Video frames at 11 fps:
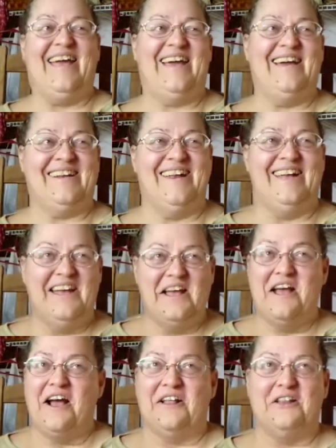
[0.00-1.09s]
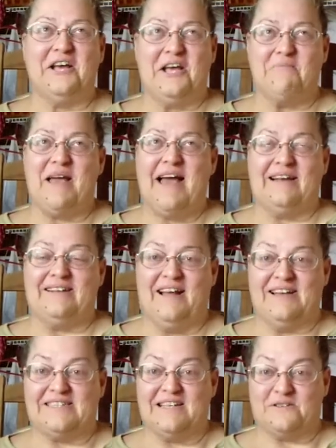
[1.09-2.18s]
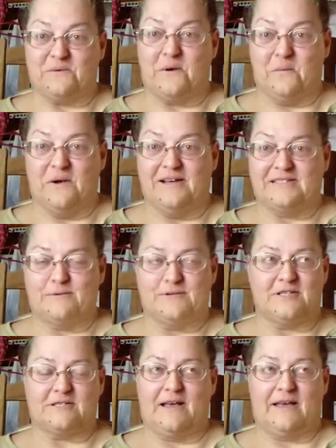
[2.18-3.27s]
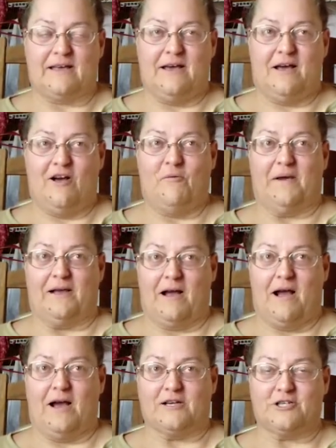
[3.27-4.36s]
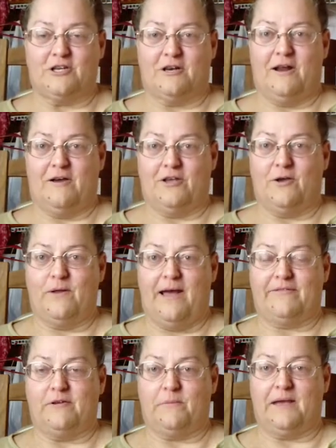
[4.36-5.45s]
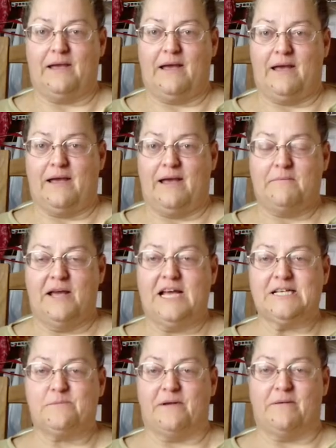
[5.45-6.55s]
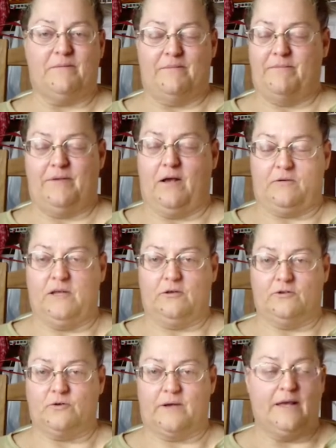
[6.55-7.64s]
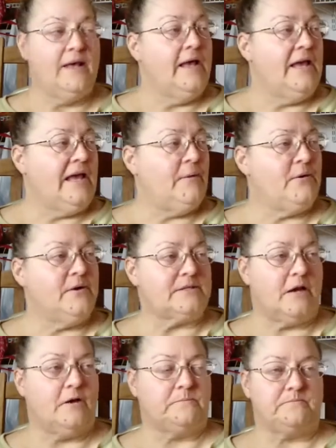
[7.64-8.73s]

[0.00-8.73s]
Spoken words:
And looking back, I see that's what it was. It was just like, oh my gosh, you know, you would have to be and my husband, you know, Killjoy, he would always go,